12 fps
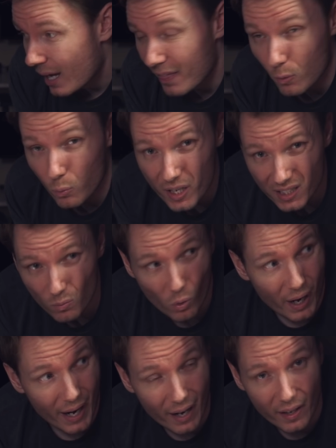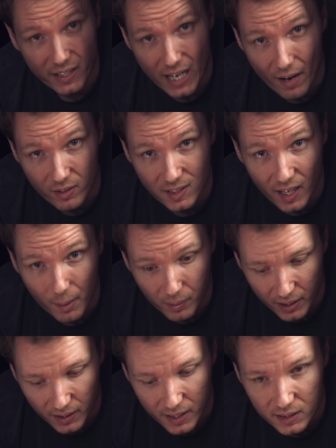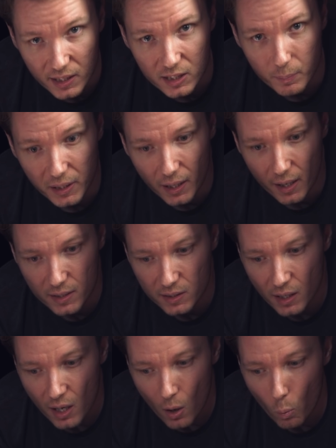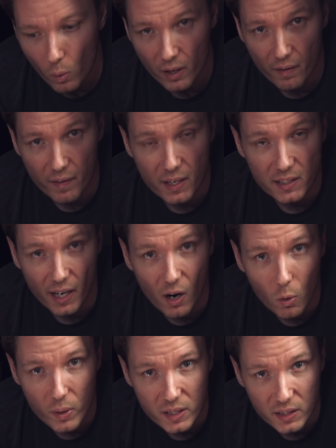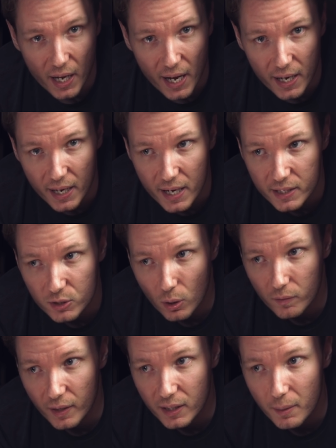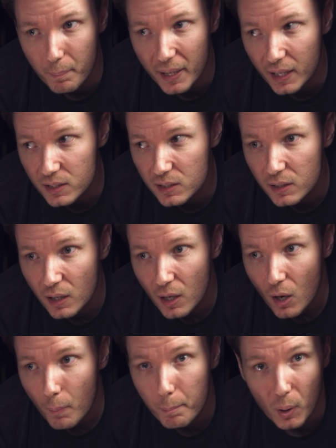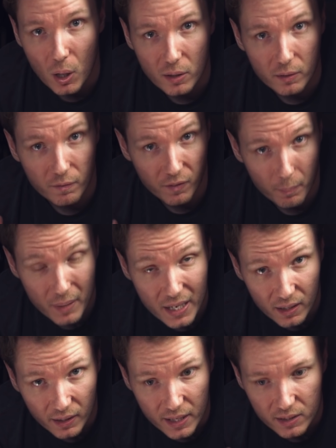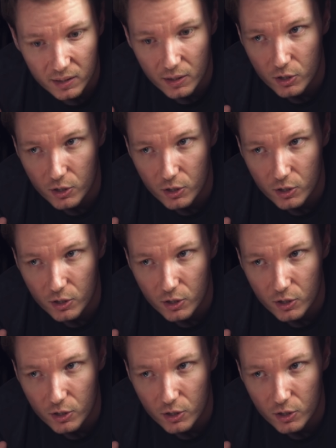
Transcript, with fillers: And the reason why I like to have a setup like this is because one of the things that I always say is sort of like the biggest burden for me at least